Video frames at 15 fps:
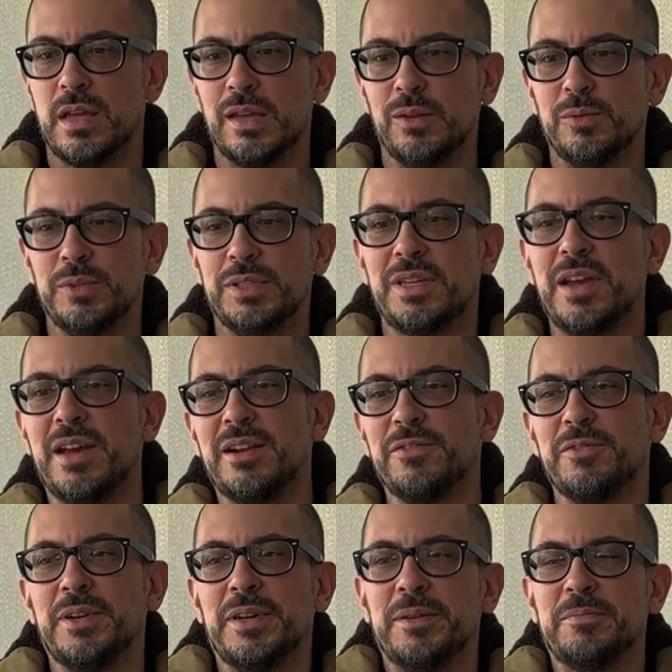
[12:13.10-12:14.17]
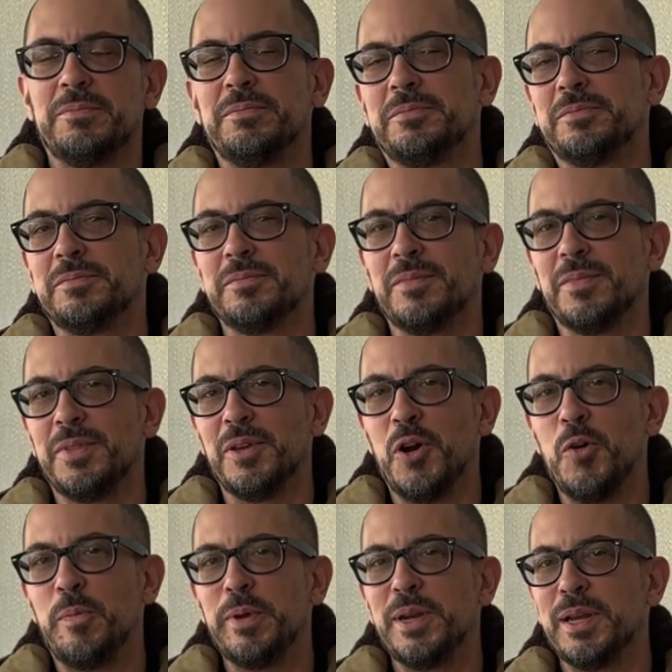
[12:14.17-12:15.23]
It was kind of the
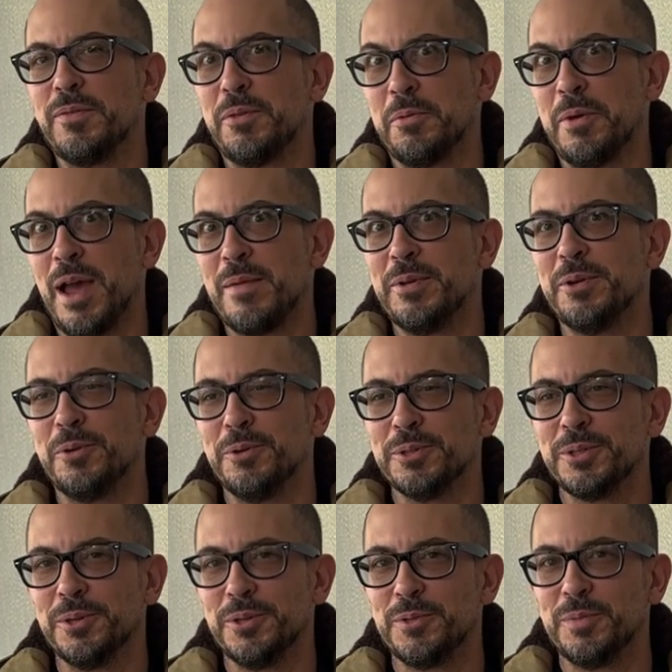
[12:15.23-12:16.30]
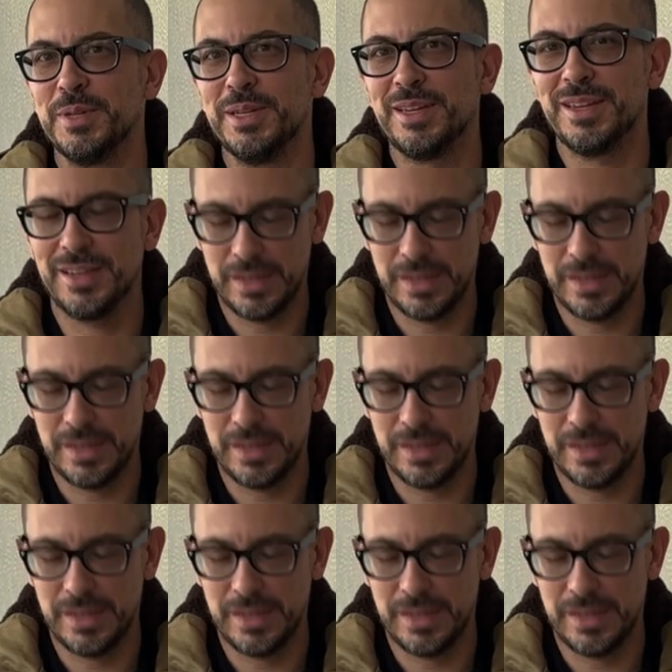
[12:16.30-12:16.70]
opening of the rabbit hole, so to speak.